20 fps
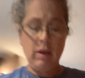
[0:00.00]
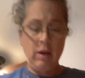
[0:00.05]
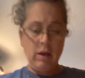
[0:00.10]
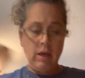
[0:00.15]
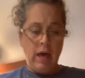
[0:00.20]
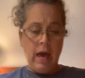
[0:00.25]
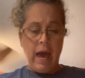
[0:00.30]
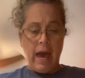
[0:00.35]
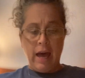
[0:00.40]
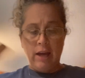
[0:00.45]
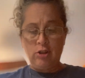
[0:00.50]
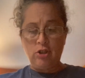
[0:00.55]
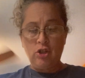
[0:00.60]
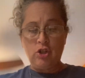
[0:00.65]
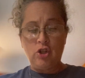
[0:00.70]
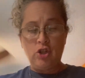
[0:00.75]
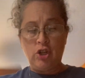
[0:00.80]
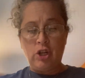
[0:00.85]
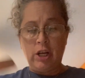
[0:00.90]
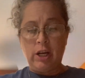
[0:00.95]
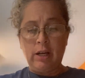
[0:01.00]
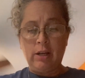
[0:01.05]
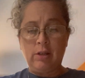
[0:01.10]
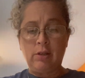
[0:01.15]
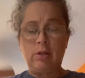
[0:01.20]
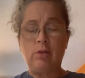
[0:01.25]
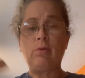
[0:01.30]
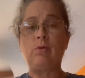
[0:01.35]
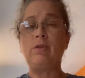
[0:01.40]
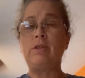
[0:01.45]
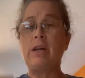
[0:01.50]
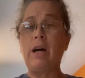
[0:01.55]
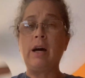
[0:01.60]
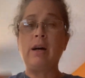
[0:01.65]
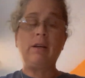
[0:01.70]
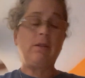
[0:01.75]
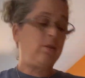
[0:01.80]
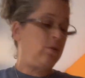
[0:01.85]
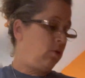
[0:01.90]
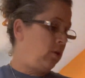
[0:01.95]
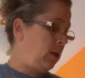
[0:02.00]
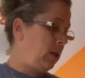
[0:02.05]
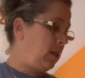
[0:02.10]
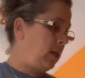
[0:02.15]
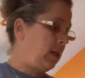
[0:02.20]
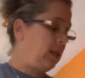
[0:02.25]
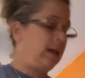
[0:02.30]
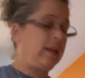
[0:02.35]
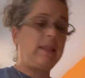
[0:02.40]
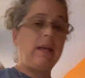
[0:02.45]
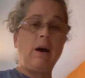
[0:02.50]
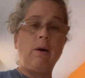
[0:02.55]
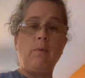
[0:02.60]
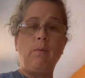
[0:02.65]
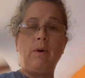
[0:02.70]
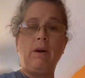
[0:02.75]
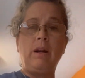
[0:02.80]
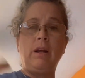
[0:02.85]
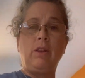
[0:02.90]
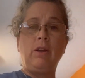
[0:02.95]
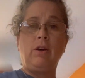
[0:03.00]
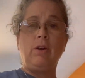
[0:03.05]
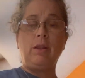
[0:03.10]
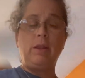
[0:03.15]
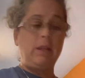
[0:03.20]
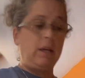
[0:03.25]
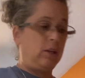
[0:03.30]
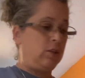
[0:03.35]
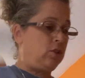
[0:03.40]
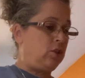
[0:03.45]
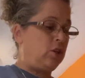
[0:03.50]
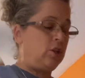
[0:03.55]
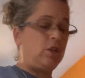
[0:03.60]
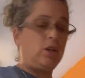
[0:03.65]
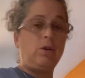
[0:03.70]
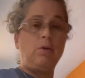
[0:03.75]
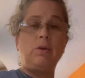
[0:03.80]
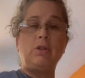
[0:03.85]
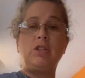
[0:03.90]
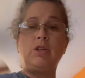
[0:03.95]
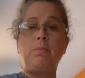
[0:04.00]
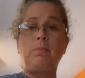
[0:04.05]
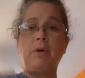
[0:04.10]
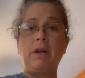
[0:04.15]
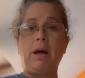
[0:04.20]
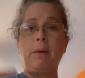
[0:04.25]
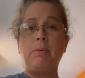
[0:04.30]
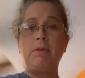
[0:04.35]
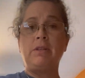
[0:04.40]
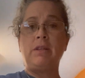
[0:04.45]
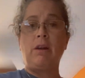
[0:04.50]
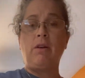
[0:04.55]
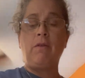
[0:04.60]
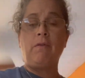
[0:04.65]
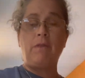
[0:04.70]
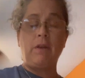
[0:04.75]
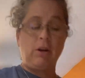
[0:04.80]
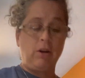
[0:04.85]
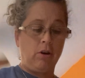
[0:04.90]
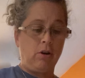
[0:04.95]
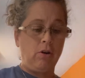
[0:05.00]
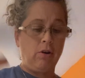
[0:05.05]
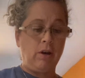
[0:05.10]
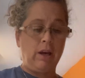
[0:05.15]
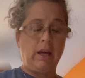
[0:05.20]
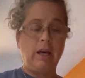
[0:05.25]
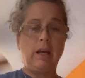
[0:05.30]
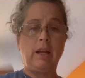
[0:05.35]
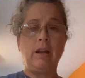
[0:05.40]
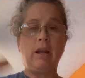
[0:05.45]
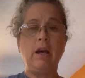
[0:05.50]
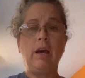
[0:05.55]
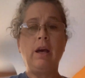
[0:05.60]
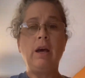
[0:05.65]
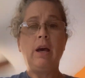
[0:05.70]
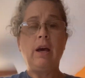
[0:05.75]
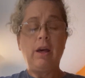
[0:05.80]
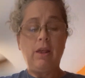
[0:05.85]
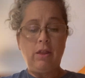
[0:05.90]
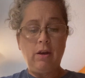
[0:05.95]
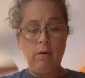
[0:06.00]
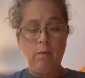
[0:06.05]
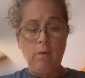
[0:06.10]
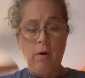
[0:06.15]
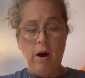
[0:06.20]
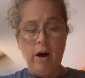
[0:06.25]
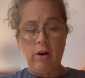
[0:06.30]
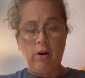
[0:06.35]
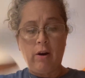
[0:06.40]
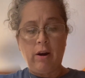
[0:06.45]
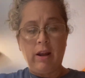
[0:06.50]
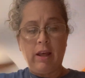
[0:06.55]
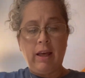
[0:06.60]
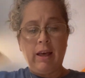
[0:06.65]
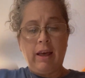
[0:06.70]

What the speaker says: hatch chicks or ducks or anything like that, one of the good things to do is to put apple cider vinegar in their water.